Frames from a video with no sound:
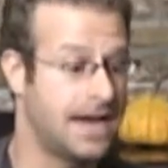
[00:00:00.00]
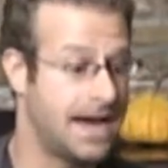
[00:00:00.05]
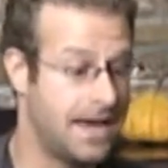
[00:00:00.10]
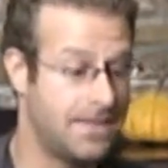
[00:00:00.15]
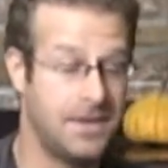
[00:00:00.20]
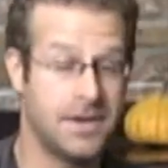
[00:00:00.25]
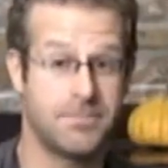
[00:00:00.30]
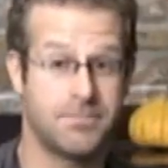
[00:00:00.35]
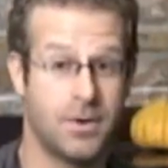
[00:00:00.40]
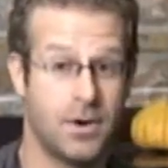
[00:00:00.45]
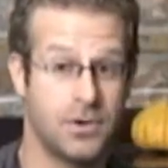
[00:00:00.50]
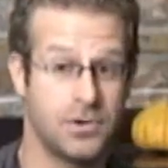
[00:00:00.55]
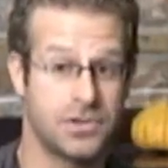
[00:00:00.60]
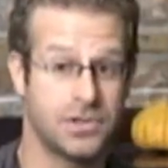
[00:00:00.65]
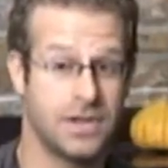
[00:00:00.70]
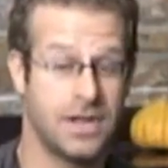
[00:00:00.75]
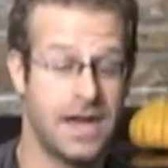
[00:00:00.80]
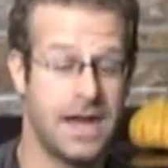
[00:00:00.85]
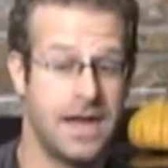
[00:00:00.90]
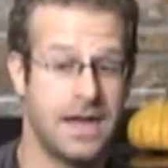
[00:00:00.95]
I think
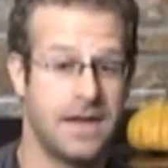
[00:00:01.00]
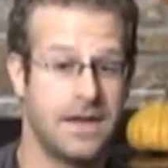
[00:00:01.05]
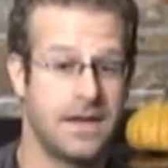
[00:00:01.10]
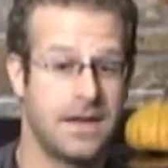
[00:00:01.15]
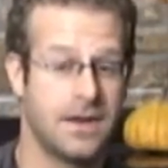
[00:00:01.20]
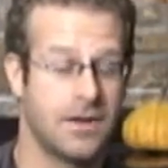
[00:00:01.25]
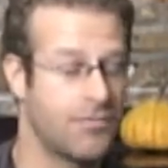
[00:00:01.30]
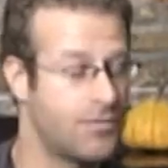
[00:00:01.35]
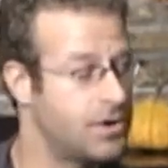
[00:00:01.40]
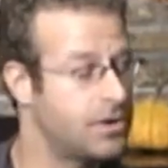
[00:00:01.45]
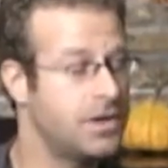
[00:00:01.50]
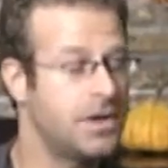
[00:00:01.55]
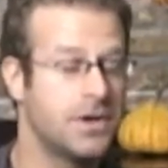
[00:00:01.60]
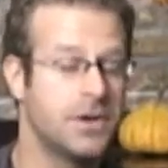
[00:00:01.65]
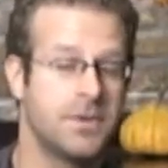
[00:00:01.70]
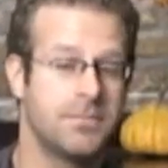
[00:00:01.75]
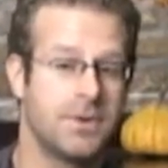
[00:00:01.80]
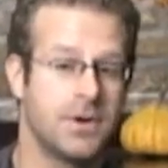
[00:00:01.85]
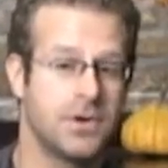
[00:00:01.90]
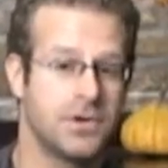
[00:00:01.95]
Beaujolais, really
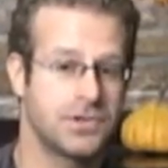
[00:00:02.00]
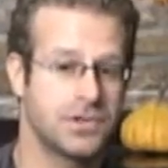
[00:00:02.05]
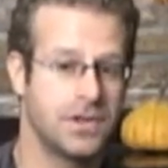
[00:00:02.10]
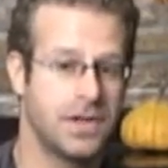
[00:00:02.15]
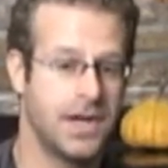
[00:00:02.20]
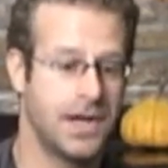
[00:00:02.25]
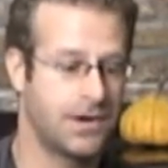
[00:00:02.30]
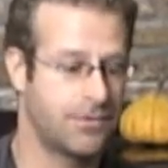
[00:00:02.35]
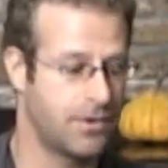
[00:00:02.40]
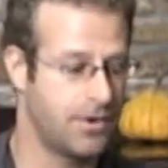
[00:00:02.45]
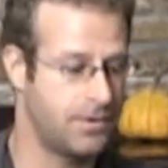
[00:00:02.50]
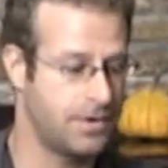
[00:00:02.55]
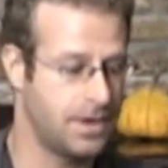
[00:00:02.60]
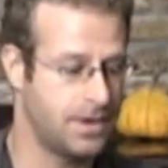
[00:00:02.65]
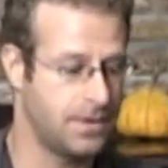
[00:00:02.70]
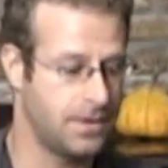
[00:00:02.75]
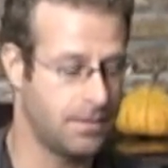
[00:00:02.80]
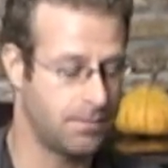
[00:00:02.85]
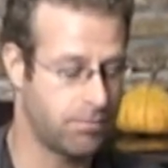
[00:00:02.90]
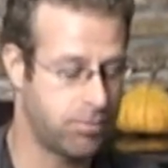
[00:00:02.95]
good Beaujolais grown
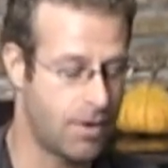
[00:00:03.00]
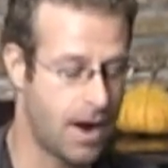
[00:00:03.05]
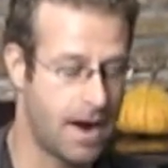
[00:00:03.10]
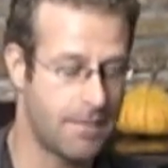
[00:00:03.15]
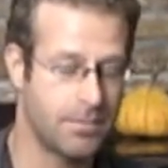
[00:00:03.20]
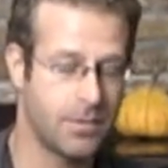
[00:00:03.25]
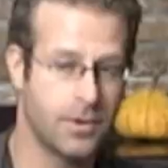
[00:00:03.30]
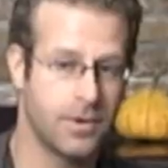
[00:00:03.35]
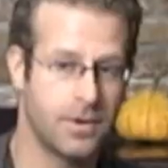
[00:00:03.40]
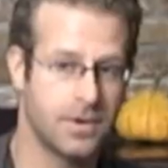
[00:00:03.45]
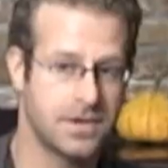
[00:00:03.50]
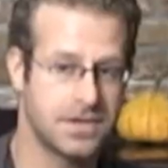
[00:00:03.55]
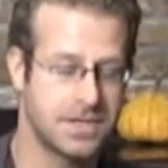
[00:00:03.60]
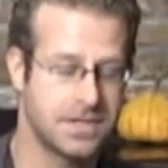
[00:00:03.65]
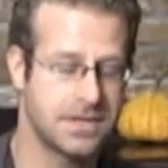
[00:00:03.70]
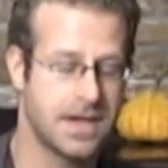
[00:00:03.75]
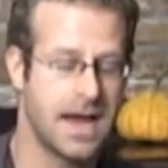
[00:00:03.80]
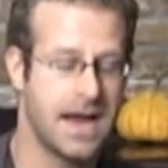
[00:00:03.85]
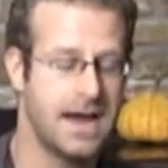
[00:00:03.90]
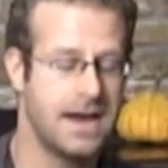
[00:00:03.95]
in the proper
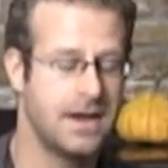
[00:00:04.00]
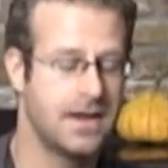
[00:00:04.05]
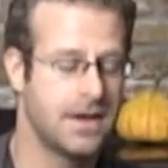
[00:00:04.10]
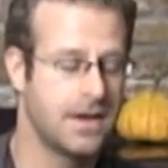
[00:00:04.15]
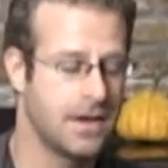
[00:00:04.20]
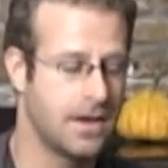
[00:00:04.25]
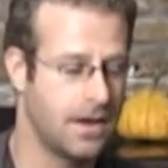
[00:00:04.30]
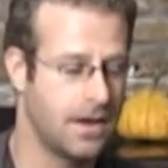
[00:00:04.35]
site